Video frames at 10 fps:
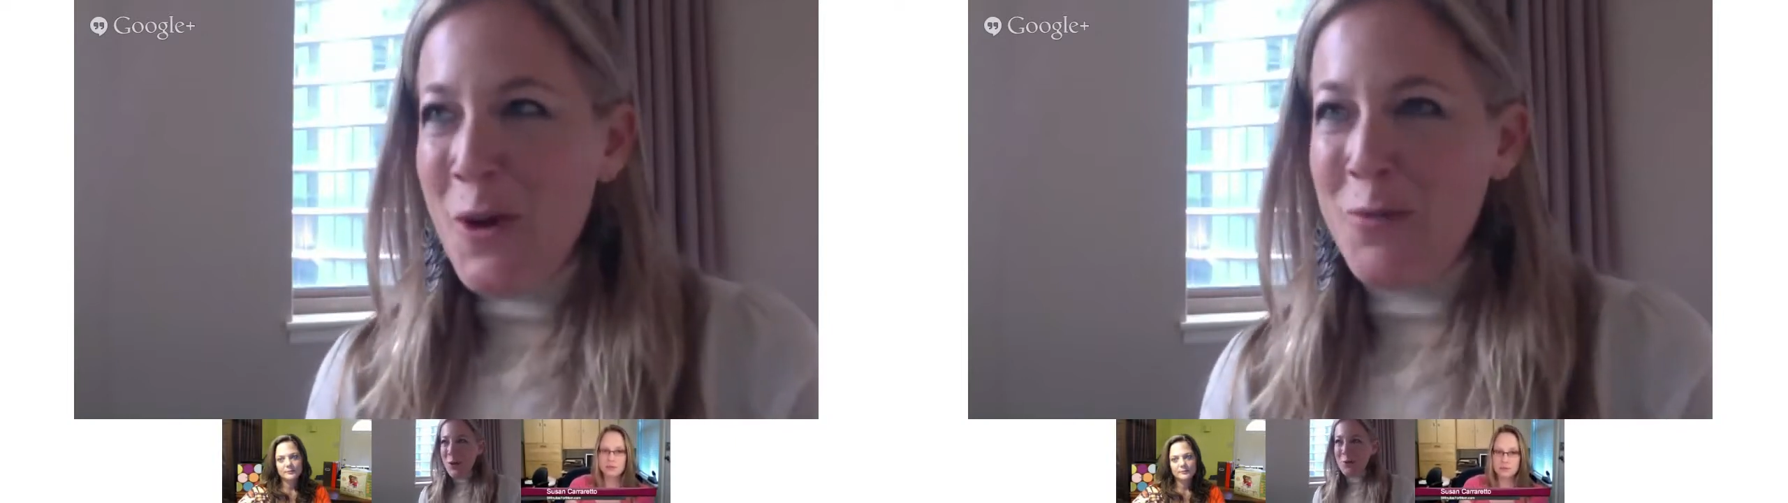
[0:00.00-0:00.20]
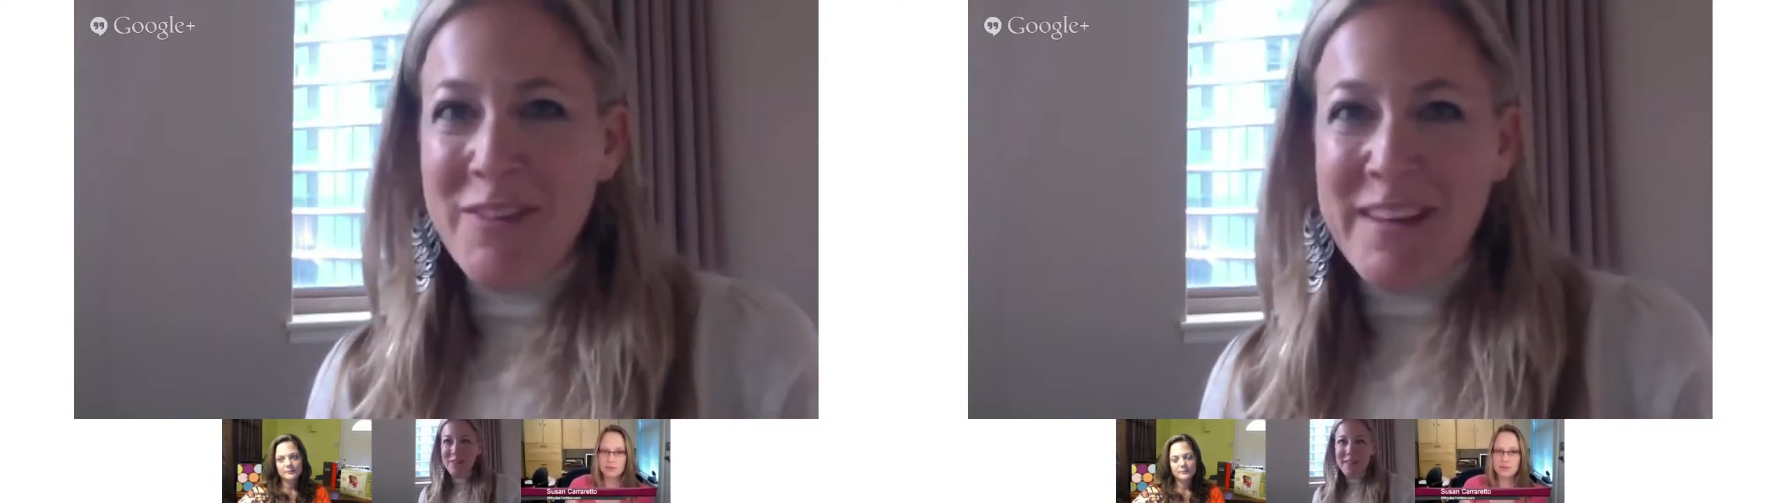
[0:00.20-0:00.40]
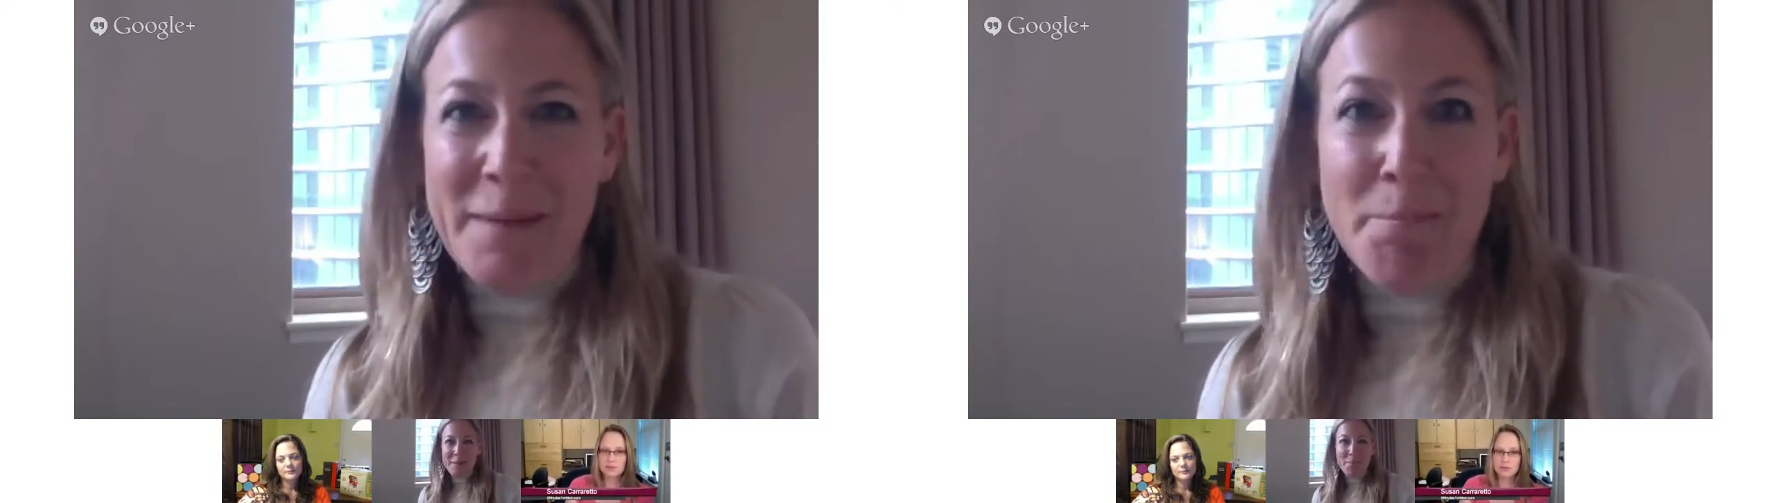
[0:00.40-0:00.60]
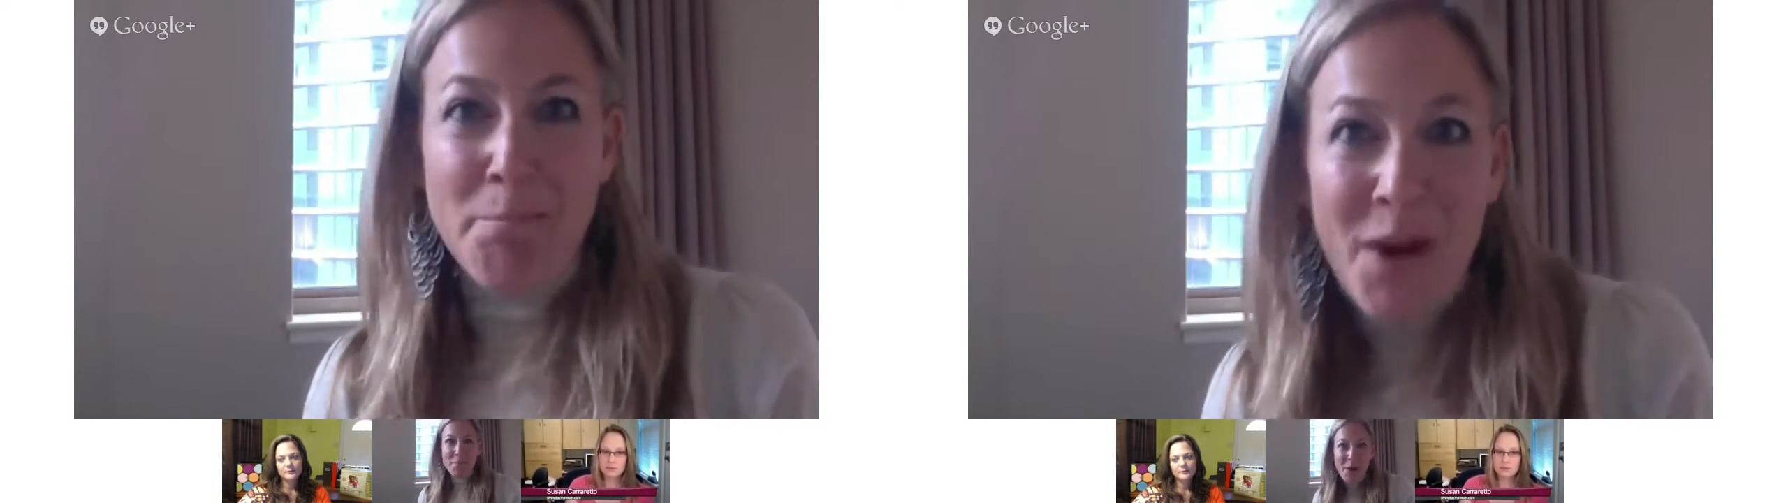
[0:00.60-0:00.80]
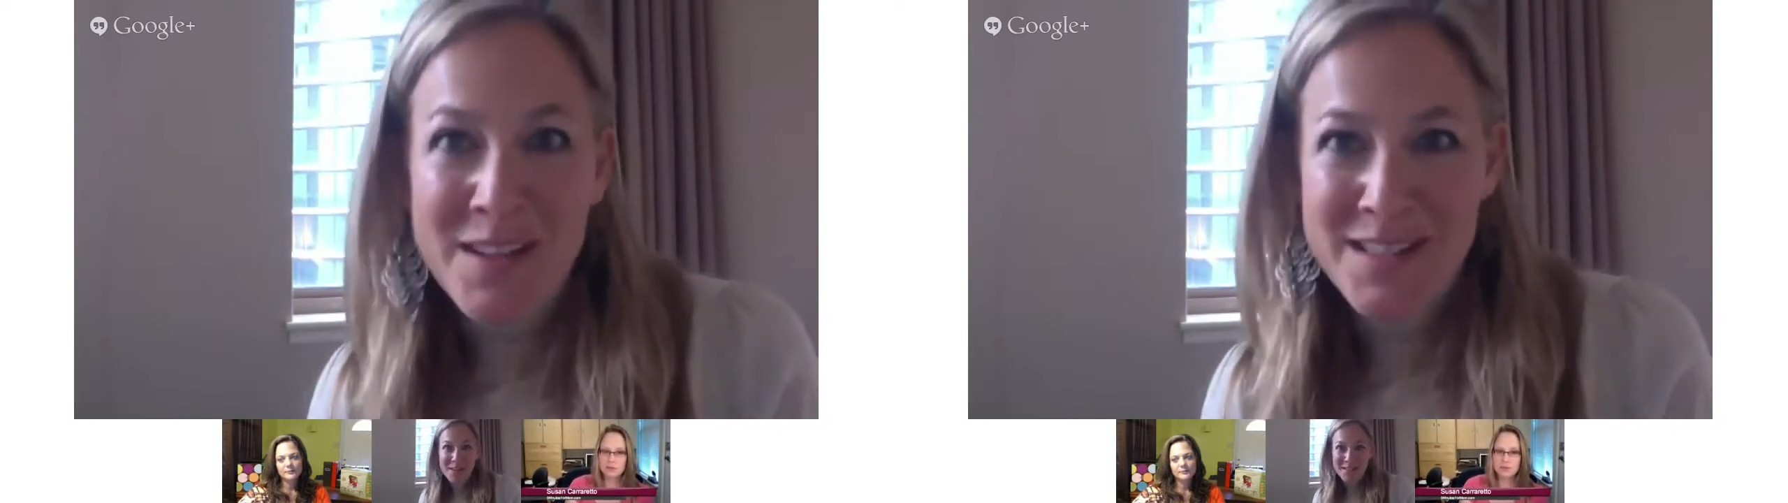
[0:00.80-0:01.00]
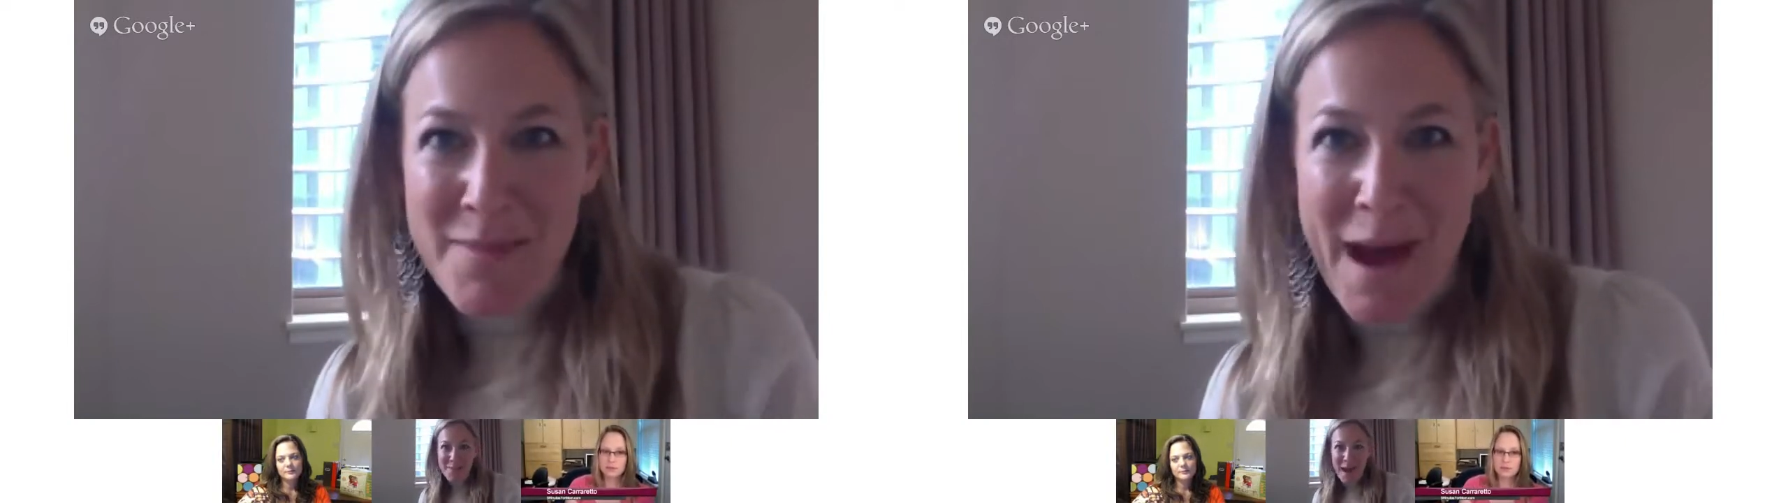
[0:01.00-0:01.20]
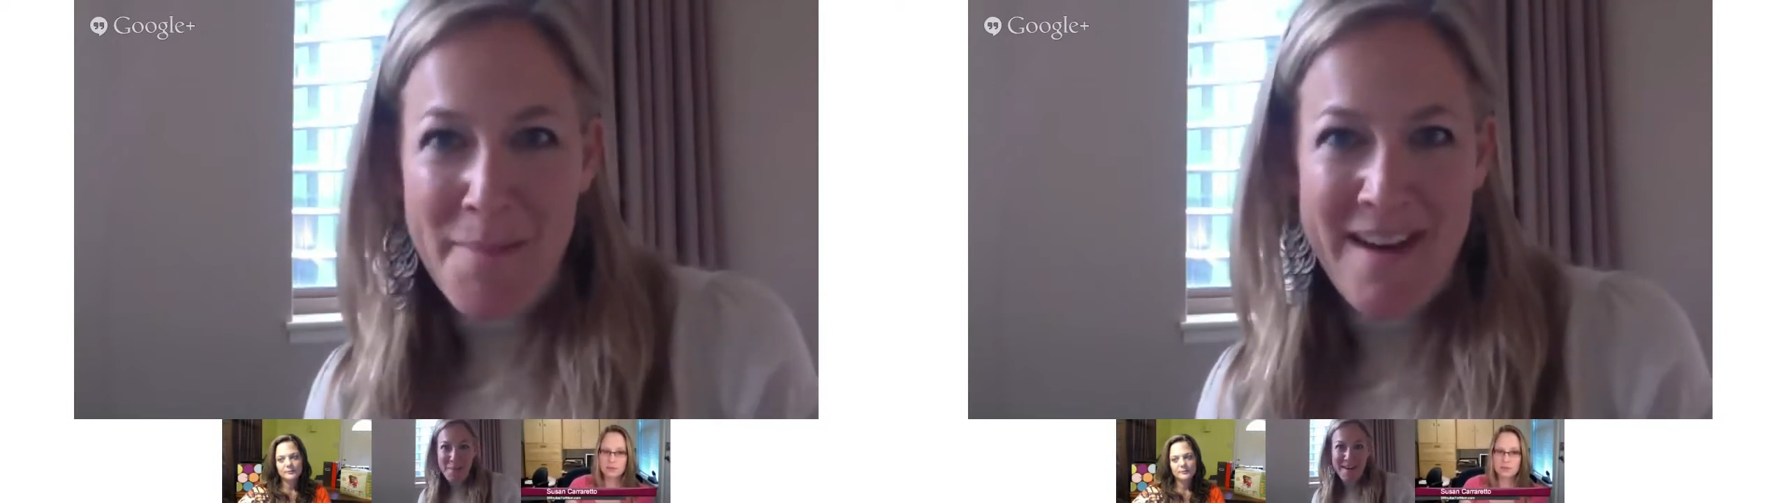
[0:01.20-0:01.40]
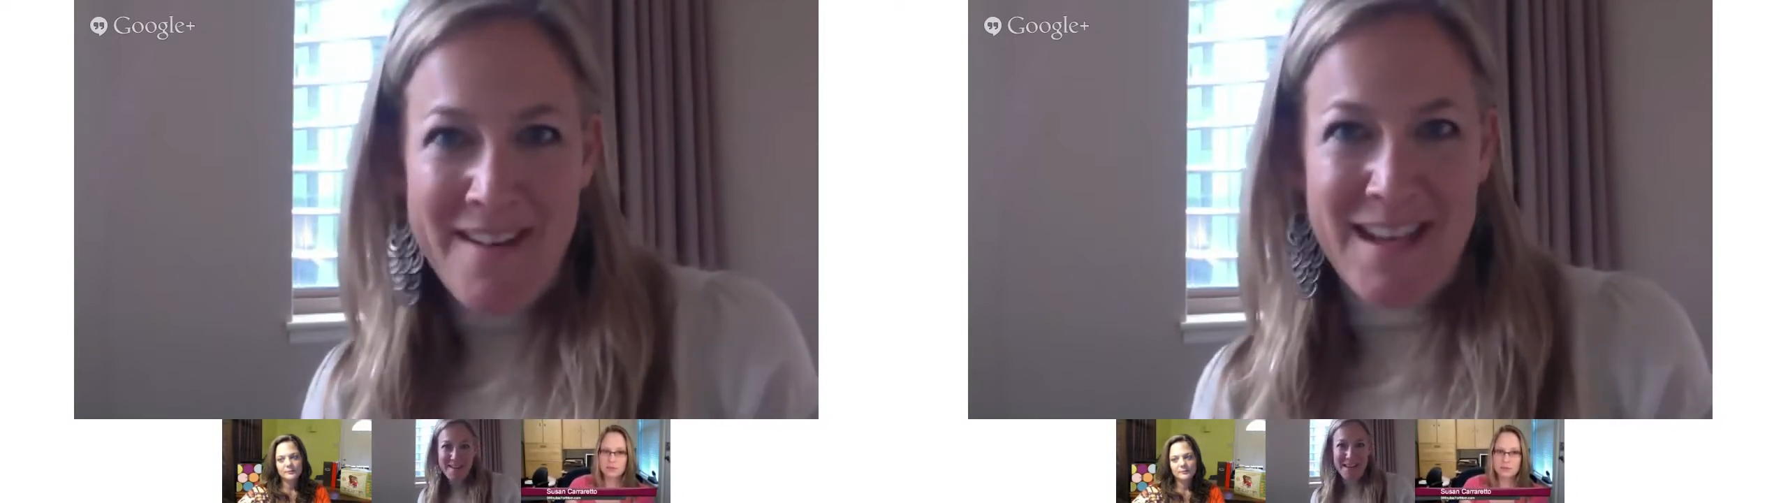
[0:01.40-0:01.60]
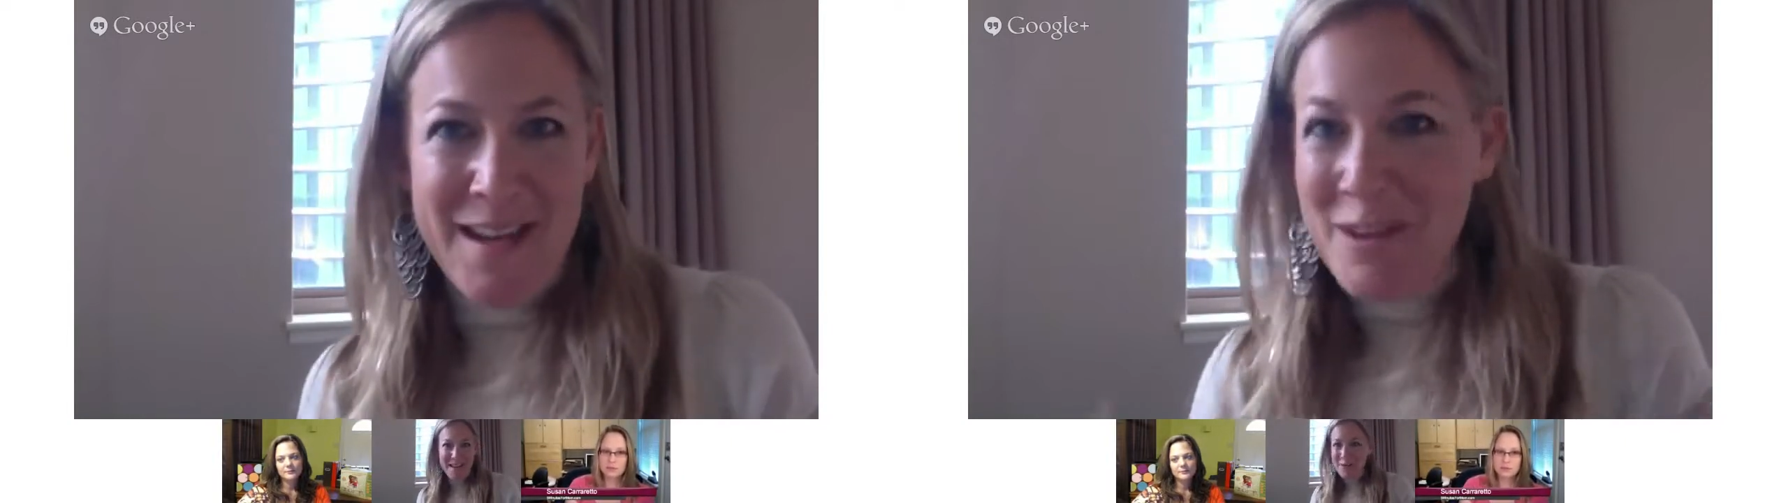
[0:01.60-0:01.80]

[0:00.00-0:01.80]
we read books about parenting,